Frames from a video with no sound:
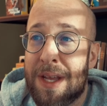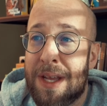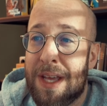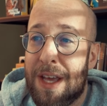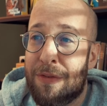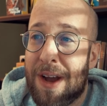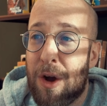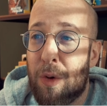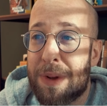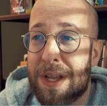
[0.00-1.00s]
If I
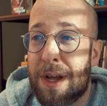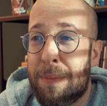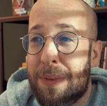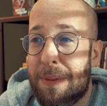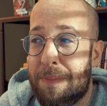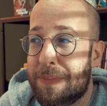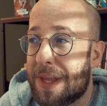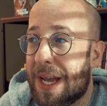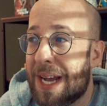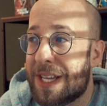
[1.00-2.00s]
open it up,
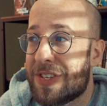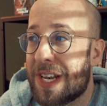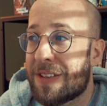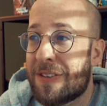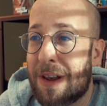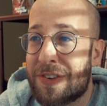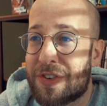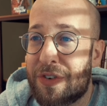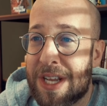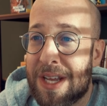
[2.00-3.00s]
I select
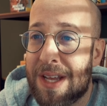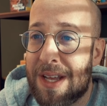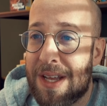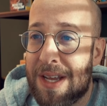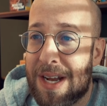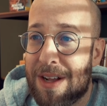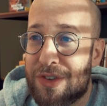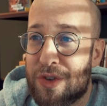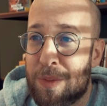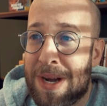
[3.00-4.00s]
clustering, I'll
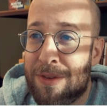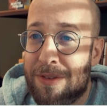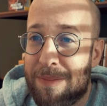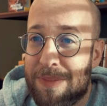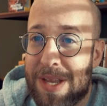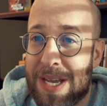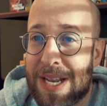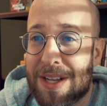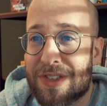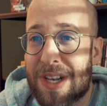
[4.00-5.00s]
zoom out, and
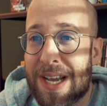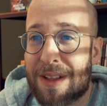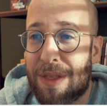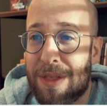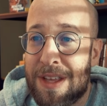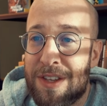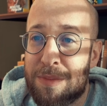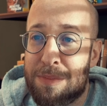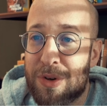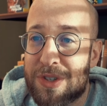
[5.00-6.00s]
I'll select these
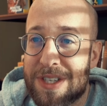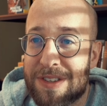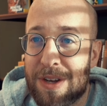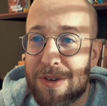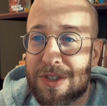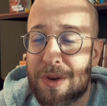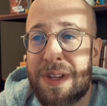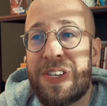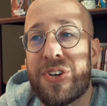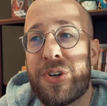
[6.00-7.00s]
post-it notes. So
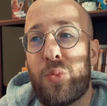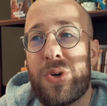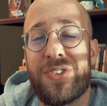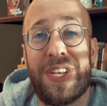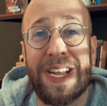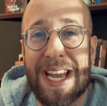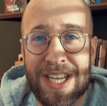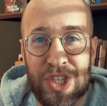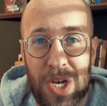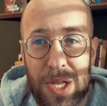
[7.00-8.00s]
these are the ones that I
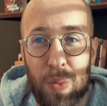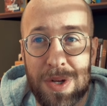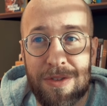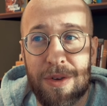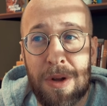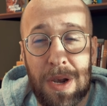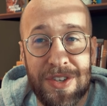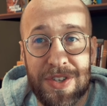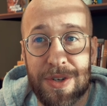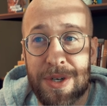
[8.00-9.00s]
actually want to cluster.